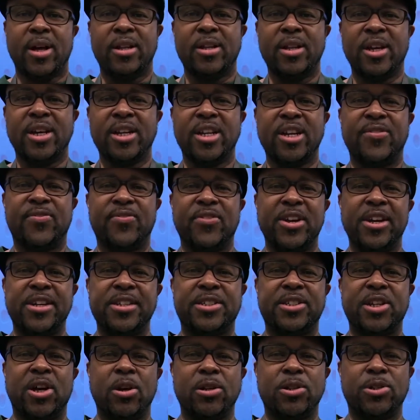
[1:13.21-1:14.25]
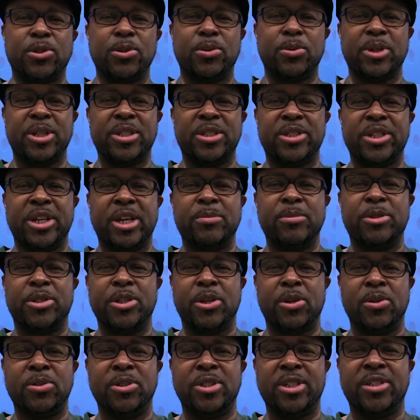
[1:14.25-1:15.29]
Looking at Phoenix, talked to James
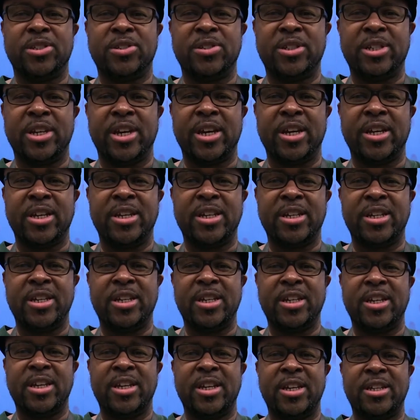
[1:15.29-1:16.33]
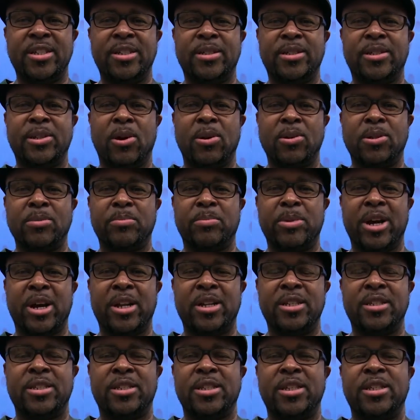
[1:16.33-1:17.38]
Jones yesterday. He talked
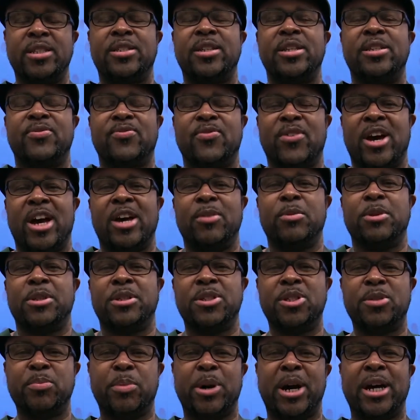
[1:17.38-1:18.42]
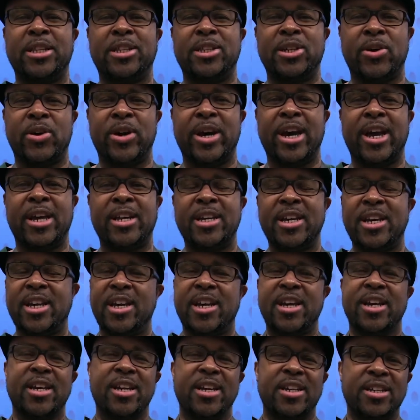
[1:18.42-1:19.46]
about he's fine with the spot they're at.
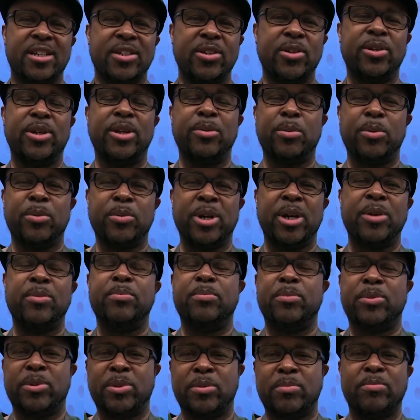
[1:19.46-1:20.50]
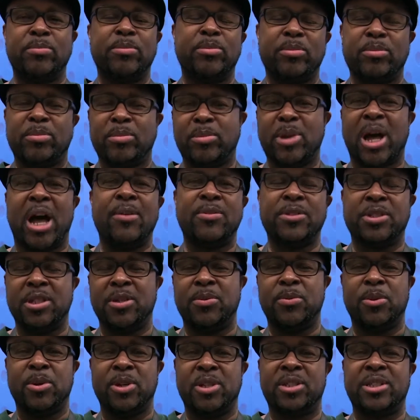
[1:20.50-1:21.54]
You know, they
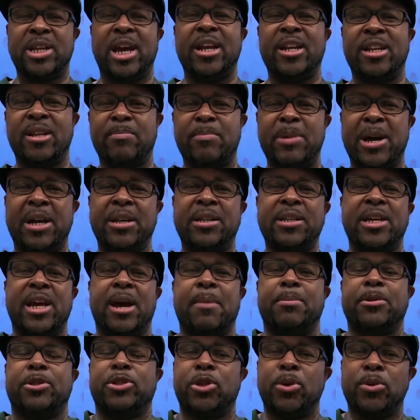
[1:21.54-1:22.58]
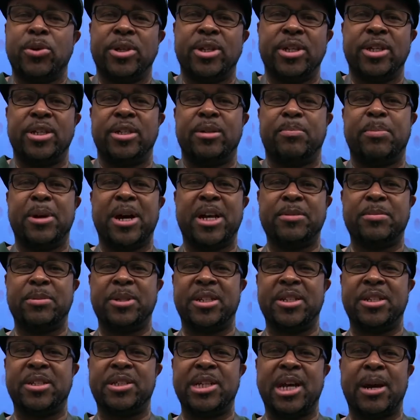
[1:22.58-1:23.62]
obviously were excited about the opportunity to
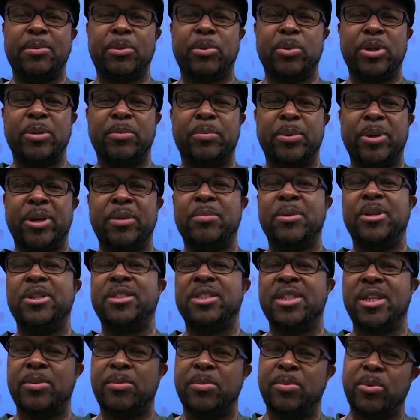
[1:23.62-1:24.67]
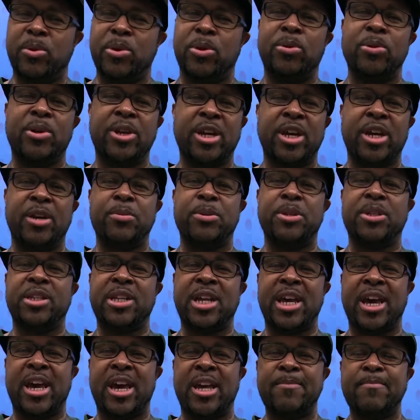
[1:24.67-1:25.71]
possibly get a top three pick, but he said, we're okay with
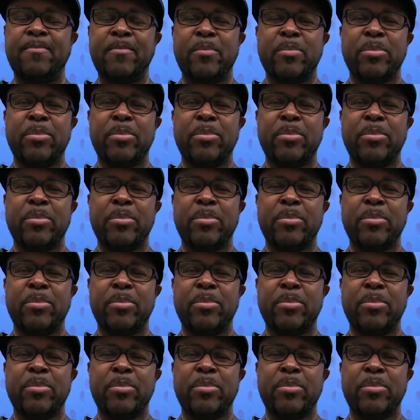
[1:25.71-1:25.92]
that.